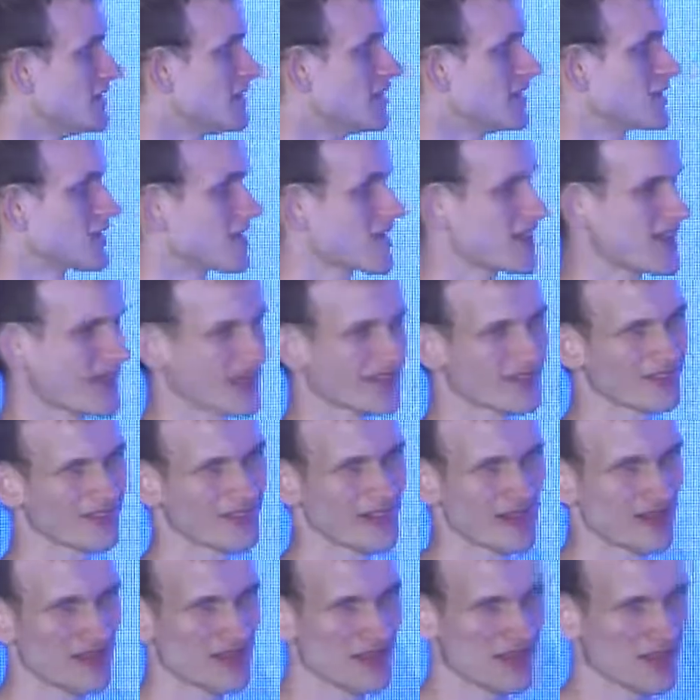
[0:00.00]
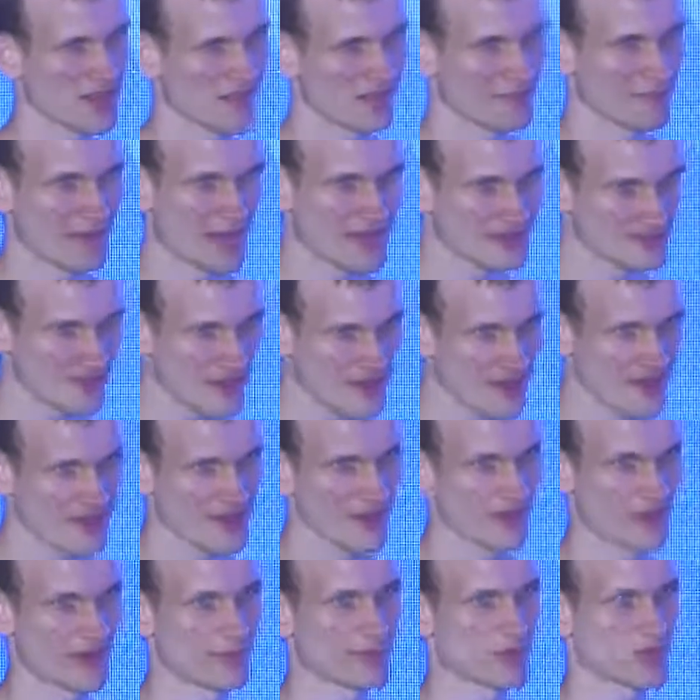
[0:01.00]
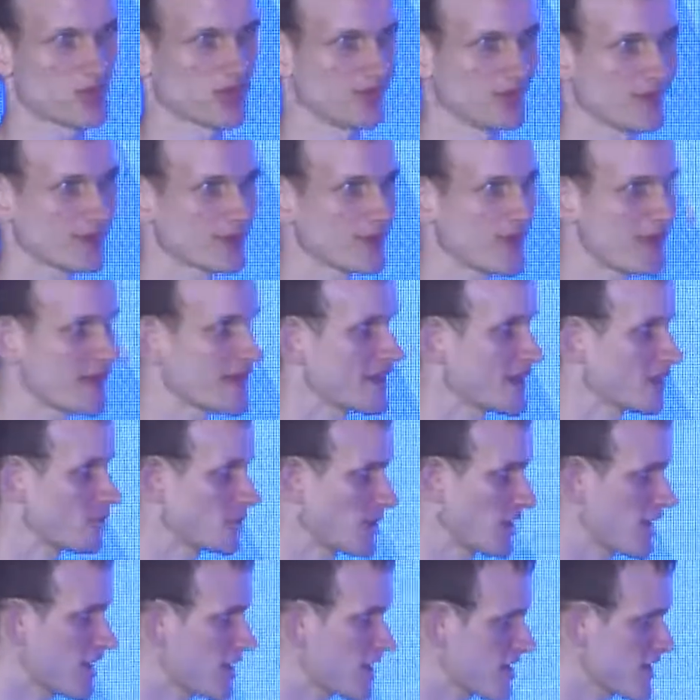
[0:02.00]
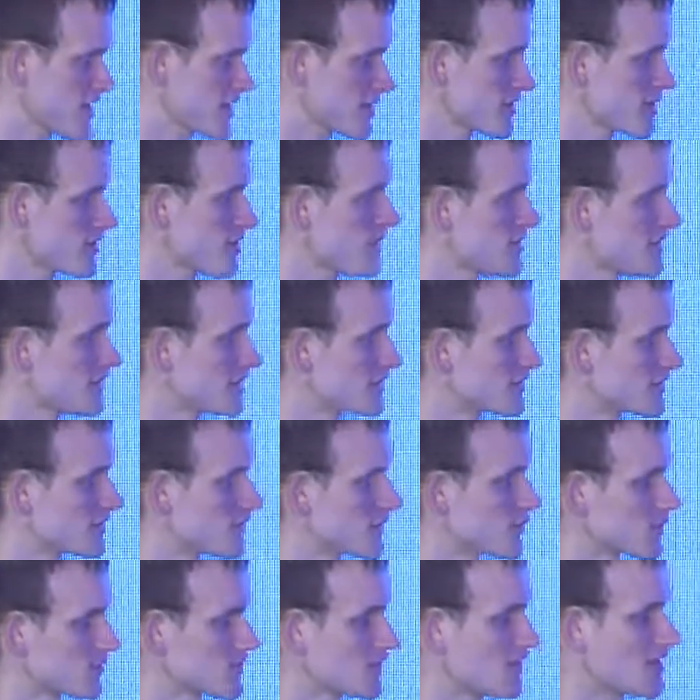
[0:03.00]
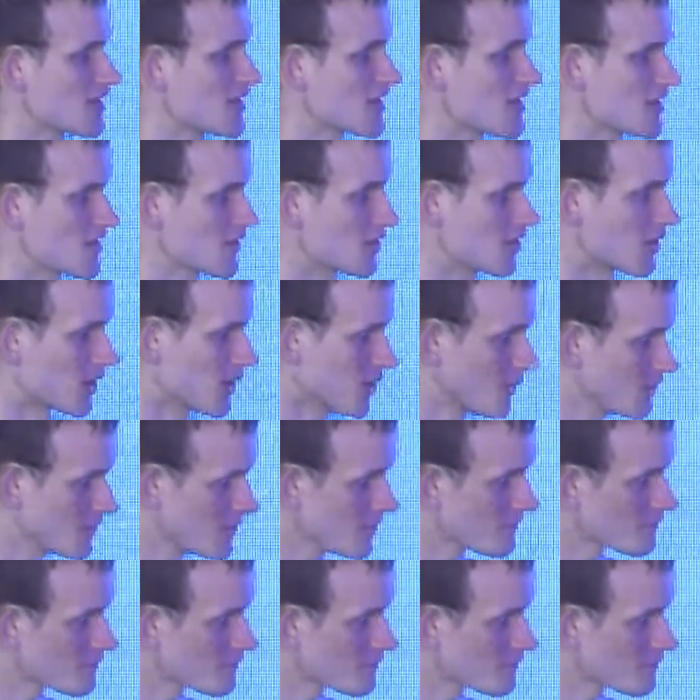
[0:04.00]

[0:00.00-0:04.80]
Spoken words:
Second thing is a balance, so how much ether the account has. Third thing is the code.